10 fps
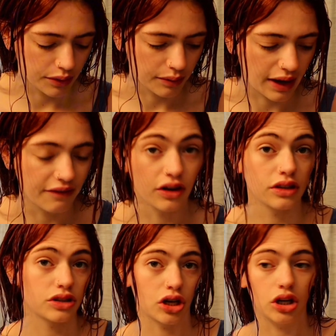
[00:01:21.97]
or whatever
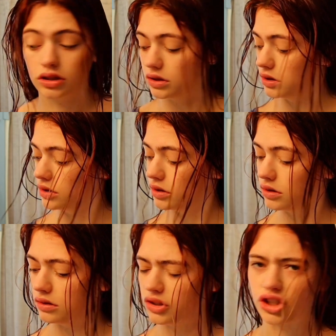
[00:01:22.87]
it's called.
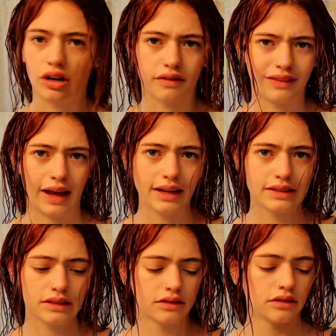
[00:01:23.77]
Shark
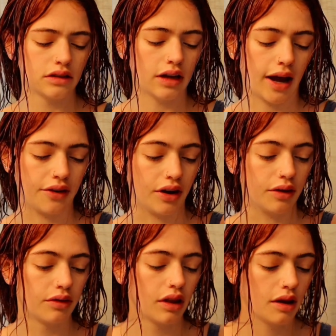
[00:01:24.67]
Flex, I don't know,